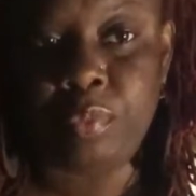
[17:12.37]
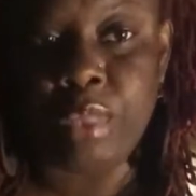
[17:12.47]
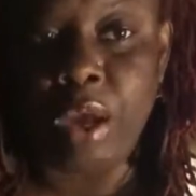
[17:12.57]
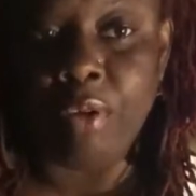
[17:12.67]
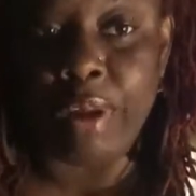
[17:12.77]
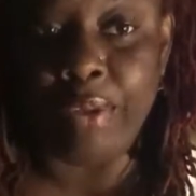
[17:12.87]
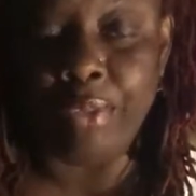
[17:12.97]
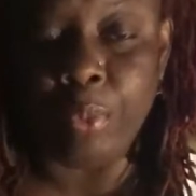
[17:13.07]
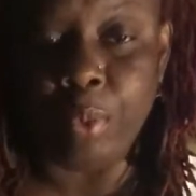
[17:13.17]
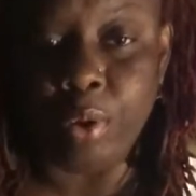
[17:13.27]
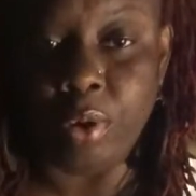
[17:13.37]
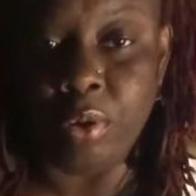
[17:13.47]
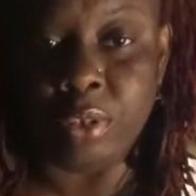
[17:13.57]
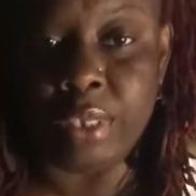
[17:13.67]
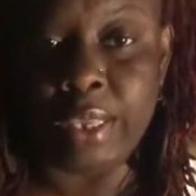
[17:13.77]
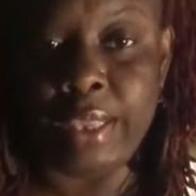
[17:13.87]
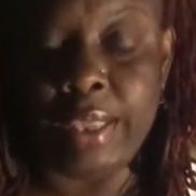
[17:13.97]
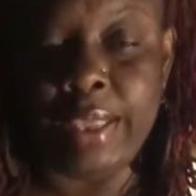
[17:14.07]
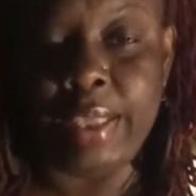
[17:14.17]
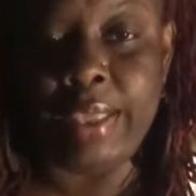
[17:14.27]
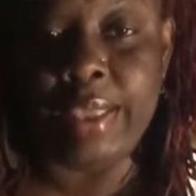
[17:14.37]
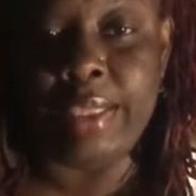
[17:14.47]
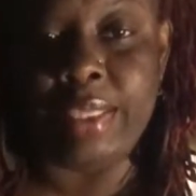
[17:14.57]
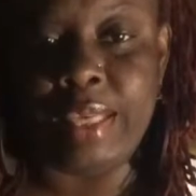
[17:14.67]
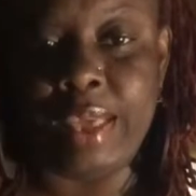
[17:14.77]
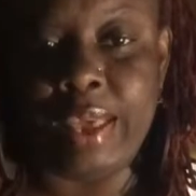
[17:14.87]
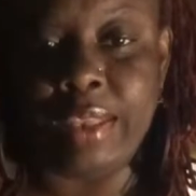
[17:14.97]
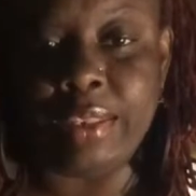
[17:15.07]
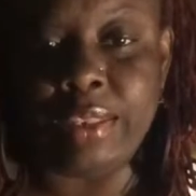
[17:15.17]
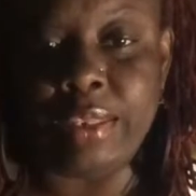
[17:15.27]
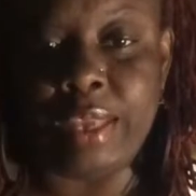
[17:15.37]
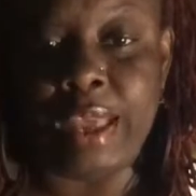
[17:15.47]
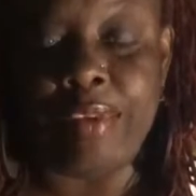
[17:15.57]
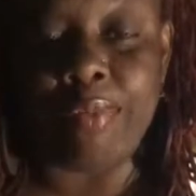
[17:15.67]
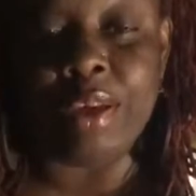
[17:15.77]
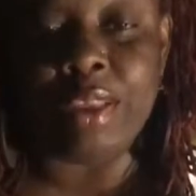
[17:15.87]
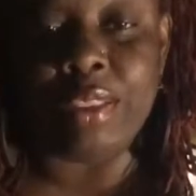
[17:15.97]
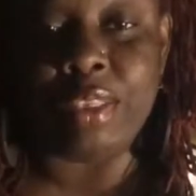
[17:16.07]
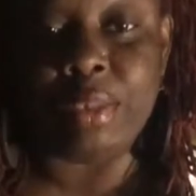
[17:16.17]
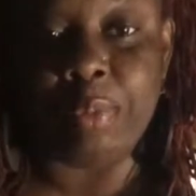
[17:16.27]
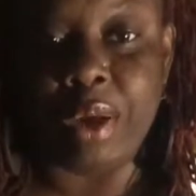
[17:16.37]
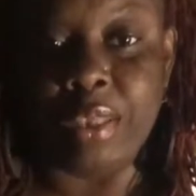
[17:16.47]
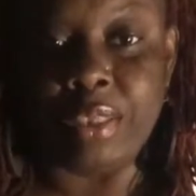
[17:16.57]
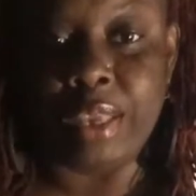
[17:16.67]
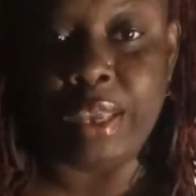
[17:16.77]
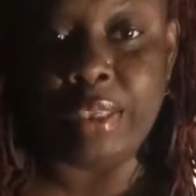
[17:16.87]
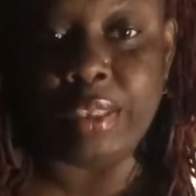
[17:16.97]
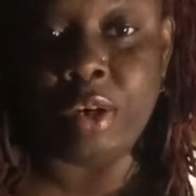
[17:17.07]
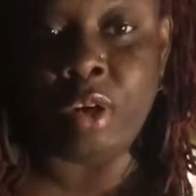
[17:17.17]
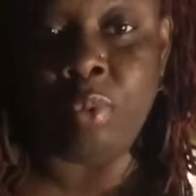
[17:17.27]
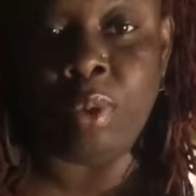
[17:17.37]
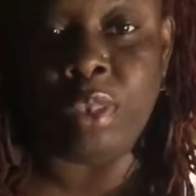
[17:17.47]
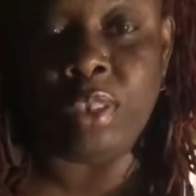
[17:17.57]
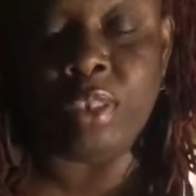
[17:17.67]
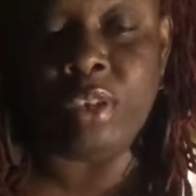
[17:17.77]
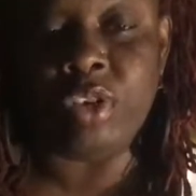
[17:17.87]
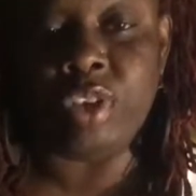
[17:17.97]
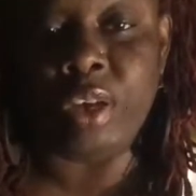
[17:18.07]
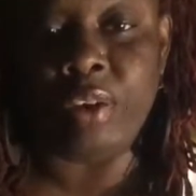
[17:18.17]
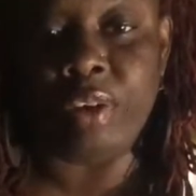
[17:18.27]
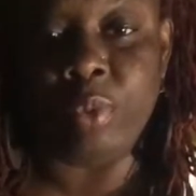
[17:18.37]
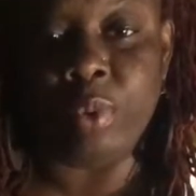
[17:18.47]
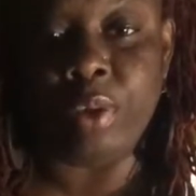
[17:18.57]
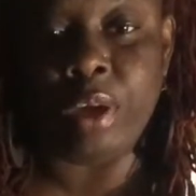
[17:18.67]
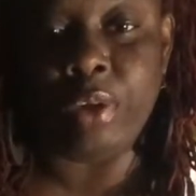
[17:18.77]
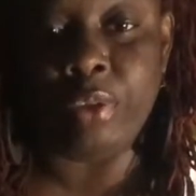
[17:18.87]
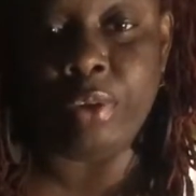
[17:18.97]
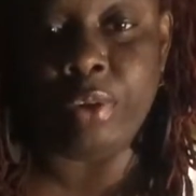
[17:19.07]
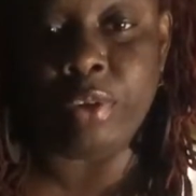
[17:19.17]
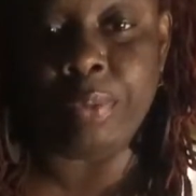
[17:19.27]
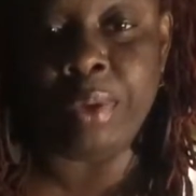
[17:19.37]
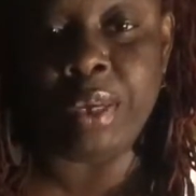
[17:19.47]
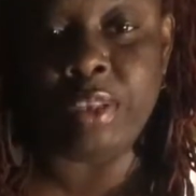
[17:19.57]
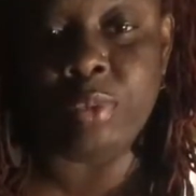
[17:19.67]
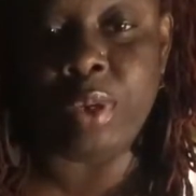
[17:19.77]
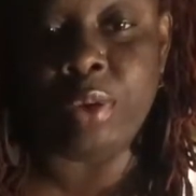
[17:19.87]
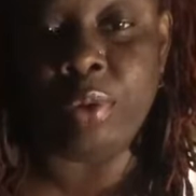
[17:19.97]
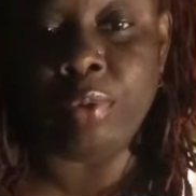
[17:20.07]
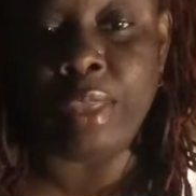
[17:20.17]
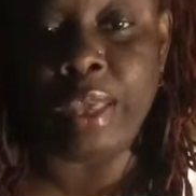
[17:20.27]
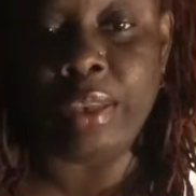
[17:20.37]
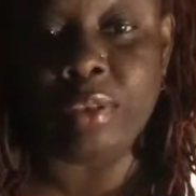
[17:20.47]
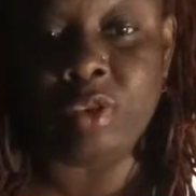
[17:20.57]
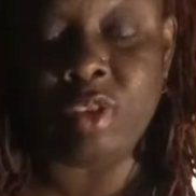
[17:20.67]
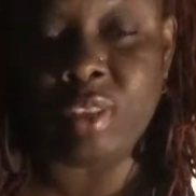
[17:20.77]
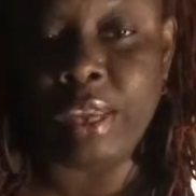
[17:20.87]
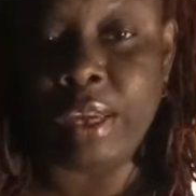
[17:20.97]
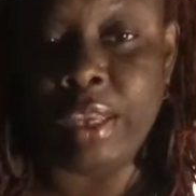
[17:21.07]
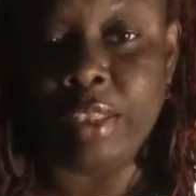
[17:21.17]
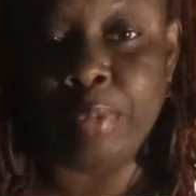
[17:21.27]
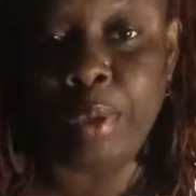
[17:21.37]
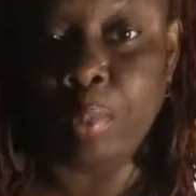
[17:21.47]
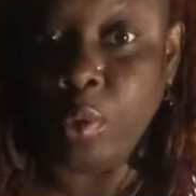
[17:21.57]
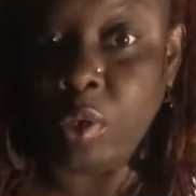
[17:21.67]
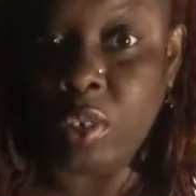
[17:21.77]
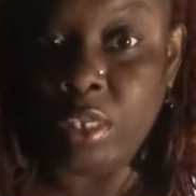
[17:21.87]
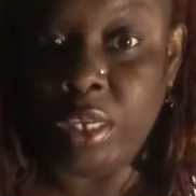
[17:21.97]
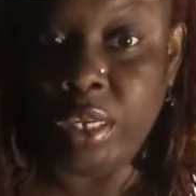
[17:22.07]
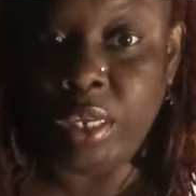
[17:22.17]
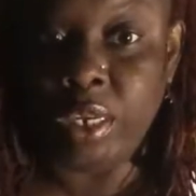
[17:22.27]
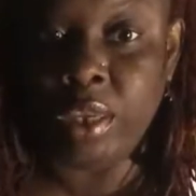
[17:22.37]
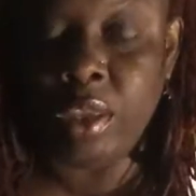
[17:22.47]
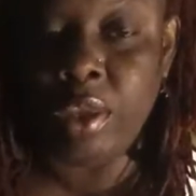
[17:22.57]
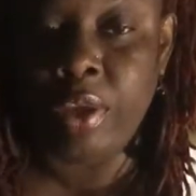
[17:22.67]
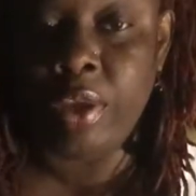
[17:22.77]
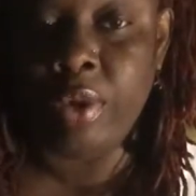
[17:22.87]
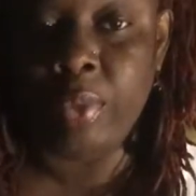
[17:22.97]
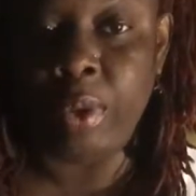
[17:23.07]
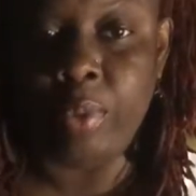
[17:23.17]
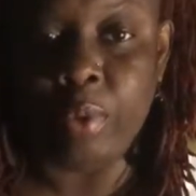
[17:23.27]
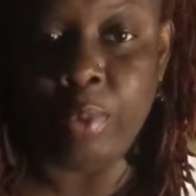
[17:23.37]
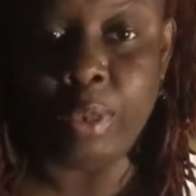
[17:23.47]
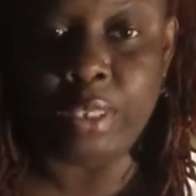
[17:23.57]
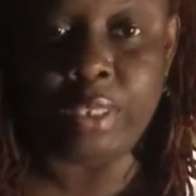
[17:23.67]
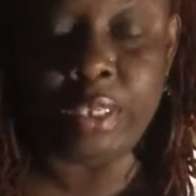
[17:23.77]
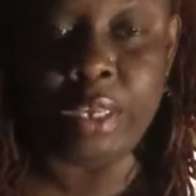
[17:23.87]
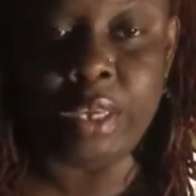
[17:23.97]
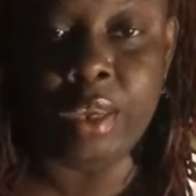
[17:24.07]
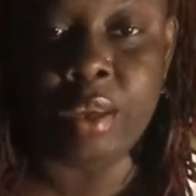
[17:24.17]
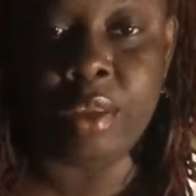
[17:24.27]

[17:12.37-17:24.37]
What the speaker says: around the world that have begun this process and are willing to share it with others because we know that just like us, people are seeking. We were once seeking.